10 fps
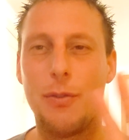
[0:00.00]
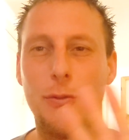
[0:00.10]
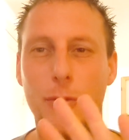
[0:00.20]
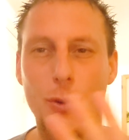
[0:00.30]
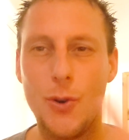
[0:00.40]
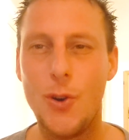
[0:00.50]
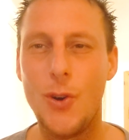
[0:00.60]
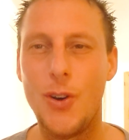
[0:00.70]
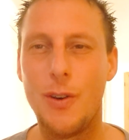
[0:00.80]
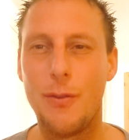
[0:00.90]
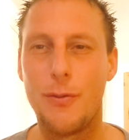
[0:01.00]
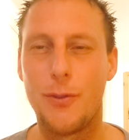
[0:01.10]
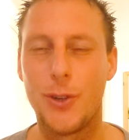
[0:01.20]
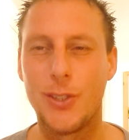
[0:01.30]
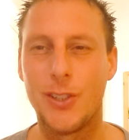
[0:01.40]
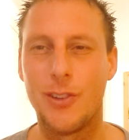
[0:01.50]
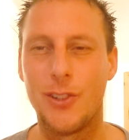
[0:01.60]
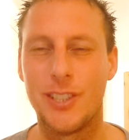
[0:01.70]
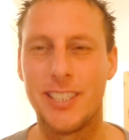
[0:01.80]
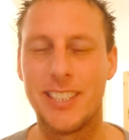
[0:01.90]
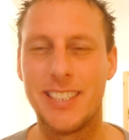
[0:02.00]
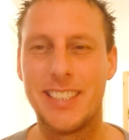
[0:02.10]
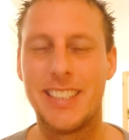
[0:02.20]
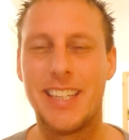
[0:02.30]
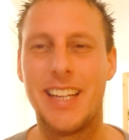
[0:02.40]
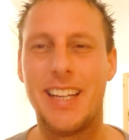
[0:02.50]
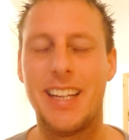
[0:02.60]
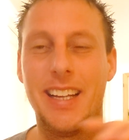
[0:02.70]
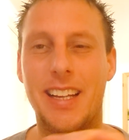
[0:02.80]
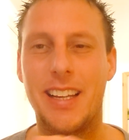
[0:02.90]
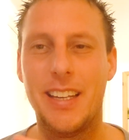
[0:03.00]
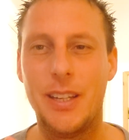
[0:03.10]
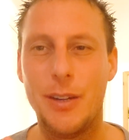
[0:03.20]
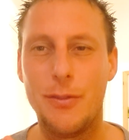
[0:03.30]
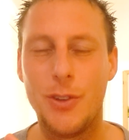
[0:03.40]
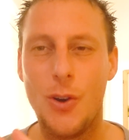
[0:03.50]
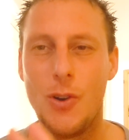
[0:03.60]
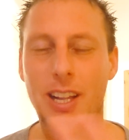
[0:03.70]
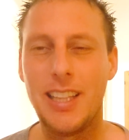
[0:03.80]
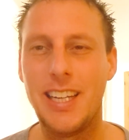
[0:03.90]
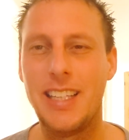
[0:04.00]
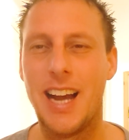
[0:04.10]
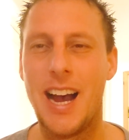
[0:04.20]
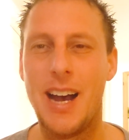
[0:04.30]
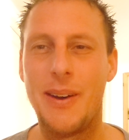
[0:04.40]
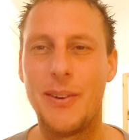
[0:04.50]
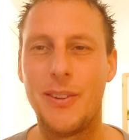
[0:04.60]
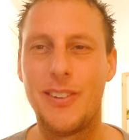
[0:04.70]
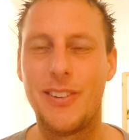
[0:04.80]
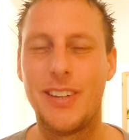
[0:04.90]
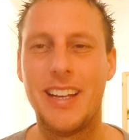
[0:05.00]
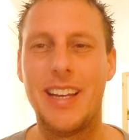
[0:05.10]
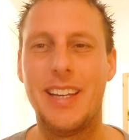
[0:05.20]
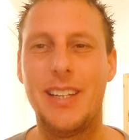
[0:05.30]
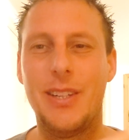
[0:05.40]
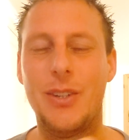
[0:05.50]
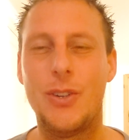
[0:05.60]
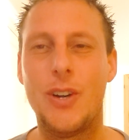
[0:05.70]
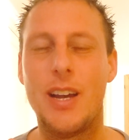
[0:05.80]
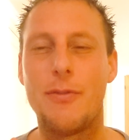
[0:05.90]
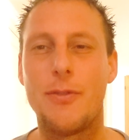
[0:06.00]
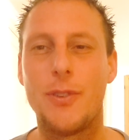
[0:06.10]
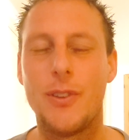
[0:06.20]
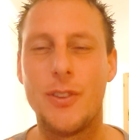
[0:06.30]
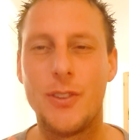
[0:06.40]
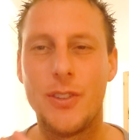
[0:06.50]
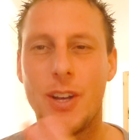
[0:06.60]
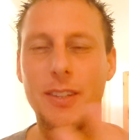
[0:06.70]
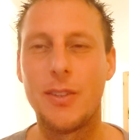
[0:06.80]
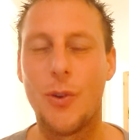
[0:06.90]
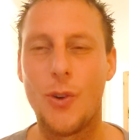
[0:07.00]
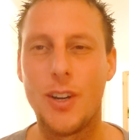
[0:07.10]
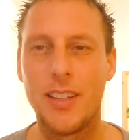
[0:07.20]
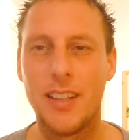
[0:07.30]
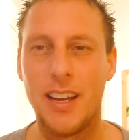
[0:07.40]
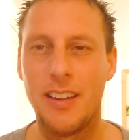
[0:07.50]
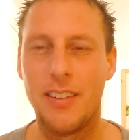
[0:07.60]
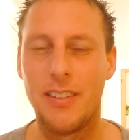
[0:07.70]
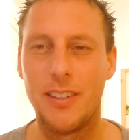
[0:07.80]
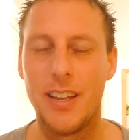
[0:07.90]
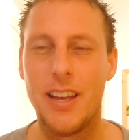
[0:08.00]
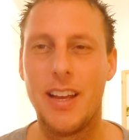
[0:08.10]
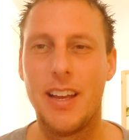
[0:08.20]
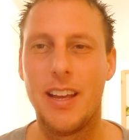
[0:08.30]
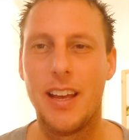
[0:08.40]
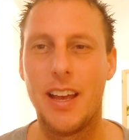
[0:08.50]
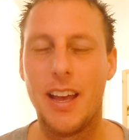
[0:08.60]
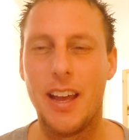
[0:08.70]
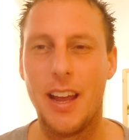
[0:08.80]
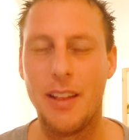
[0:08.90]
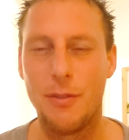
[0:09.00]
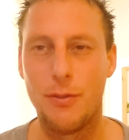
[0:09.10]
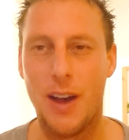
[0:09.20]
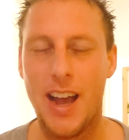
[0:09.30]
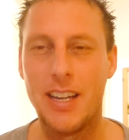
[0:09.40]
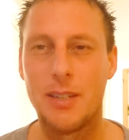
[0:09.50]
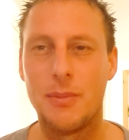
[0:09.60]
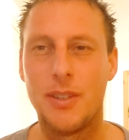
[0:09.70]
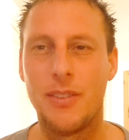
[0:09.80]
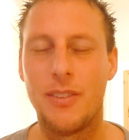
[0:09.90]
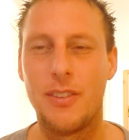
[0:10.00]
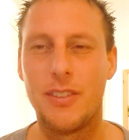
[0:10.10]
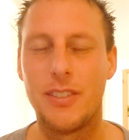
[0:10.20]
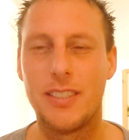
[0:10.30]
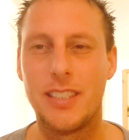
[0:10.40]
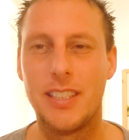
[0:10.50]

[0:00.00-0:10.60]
full of furniture, you have no clean house, you have not an organized environment,